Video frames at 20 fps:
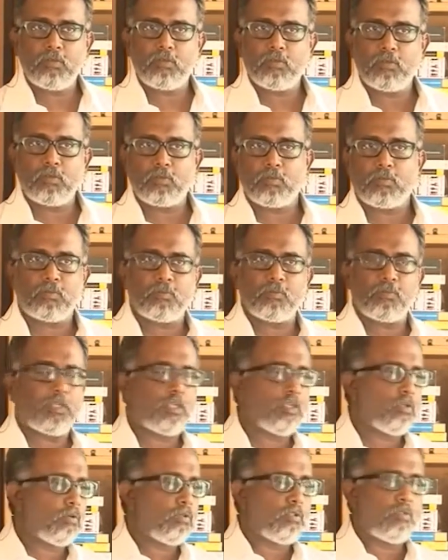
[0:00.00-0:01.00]
or
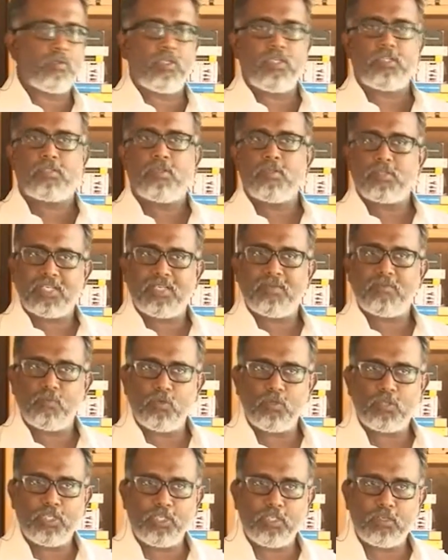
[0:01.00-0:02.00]
the research I'm
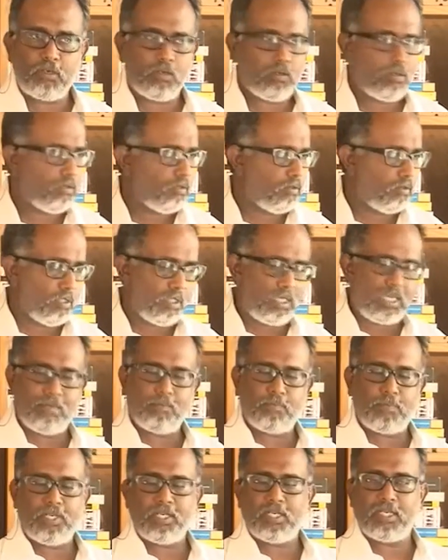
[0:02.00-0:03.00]
working on, or the
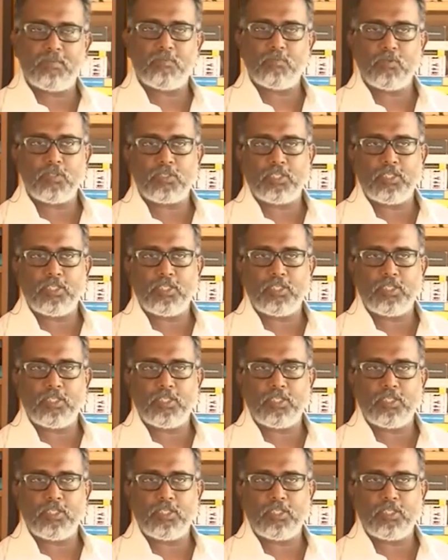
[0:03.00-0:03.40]
campaign I'm